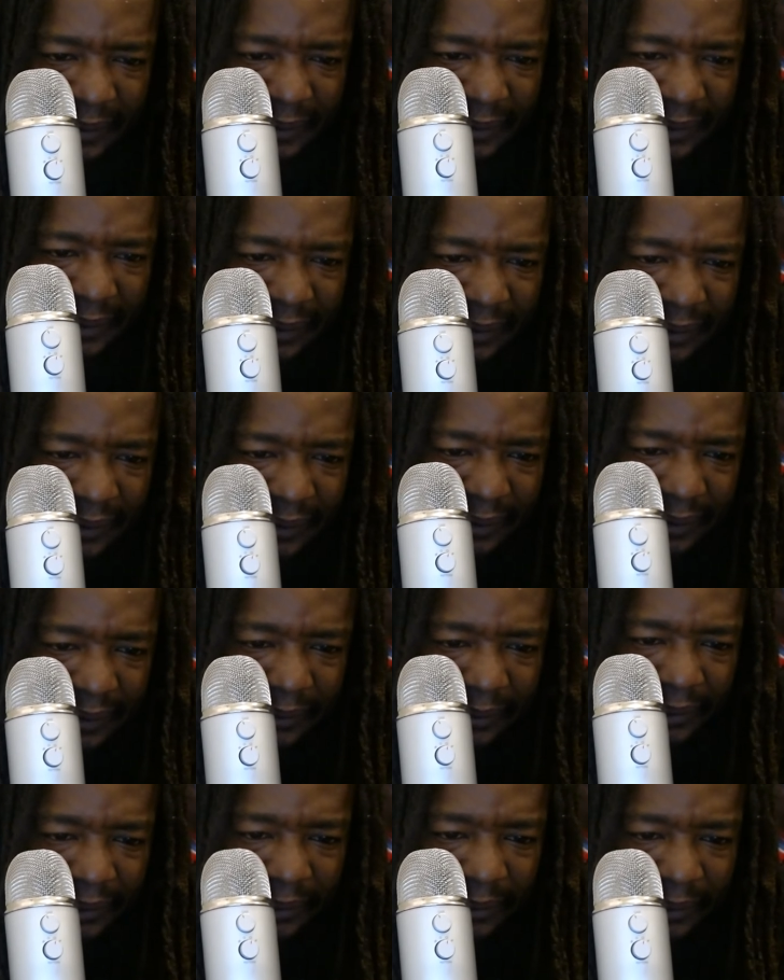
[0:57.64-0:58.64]
I can't.
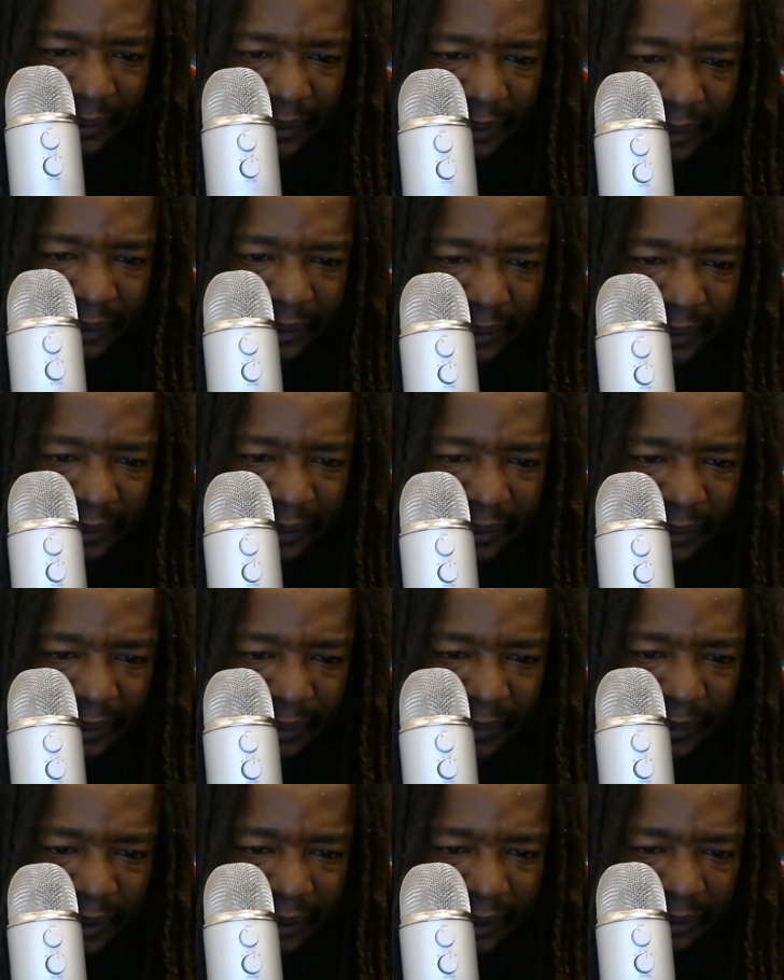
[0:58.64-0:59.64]
Where is
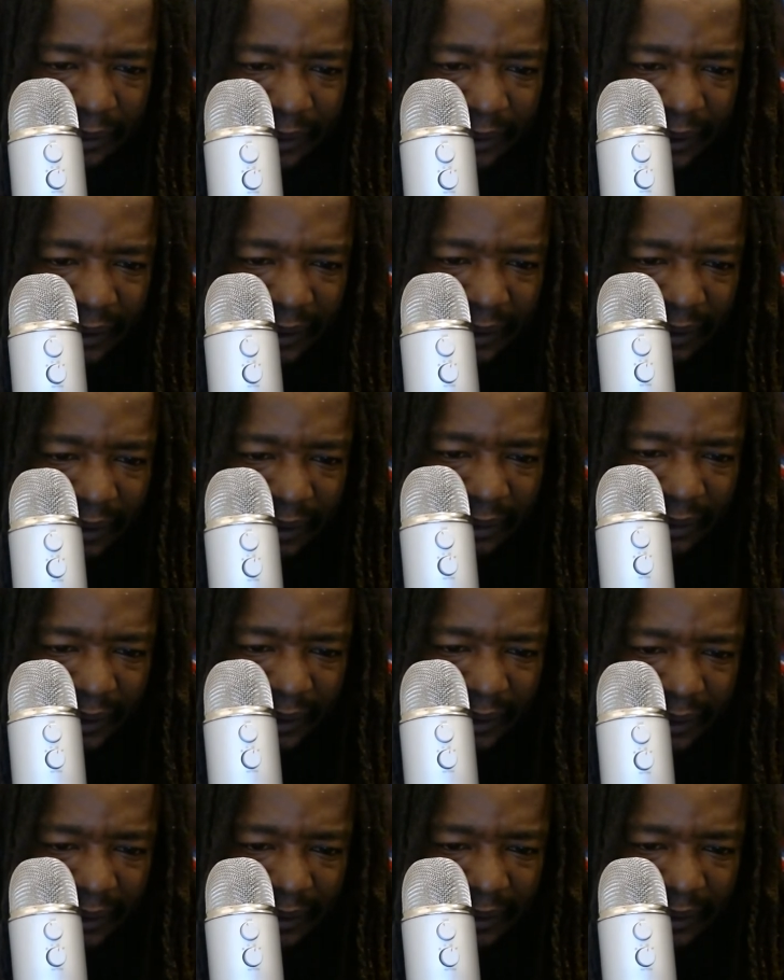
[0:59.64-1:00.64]
Monterey County at?
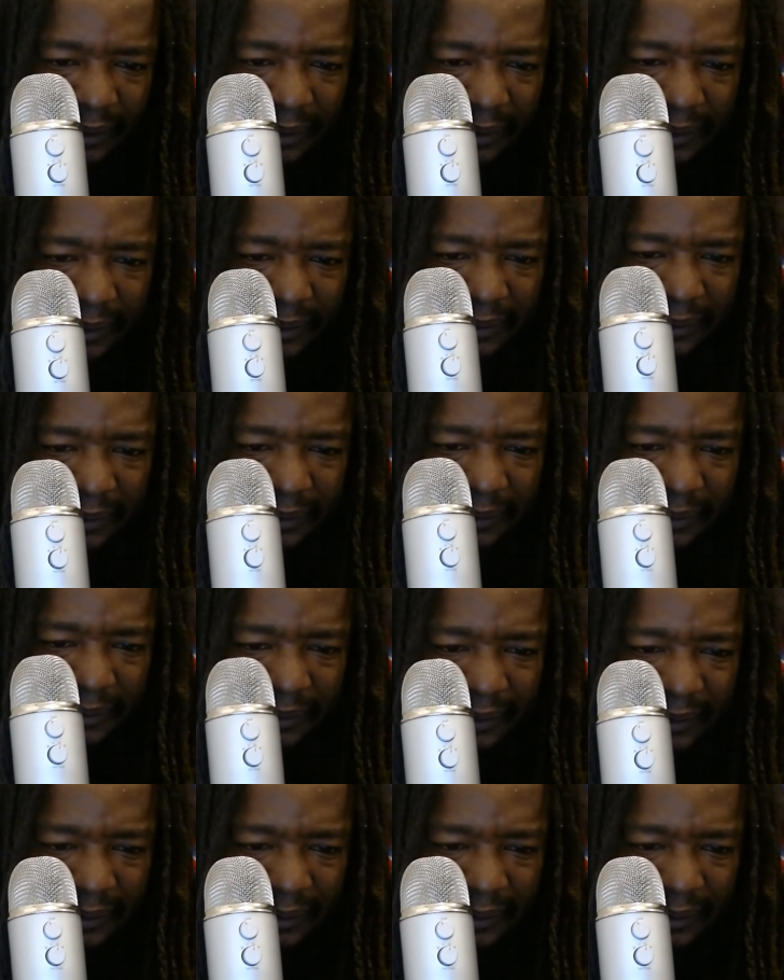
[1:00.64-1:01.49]
I'm